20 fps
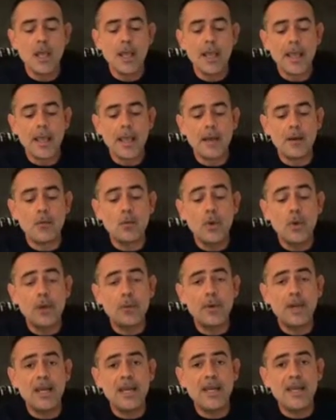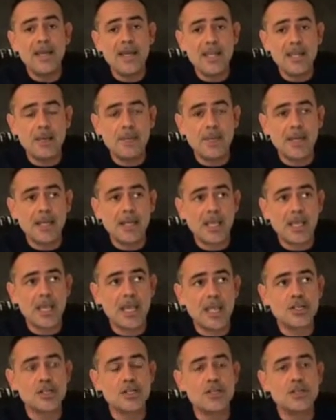And we really need
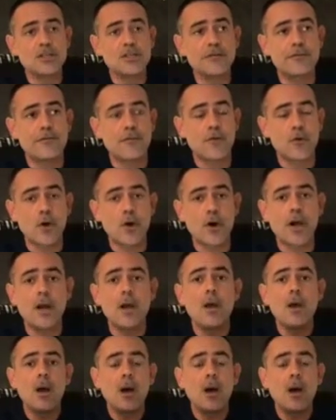medications for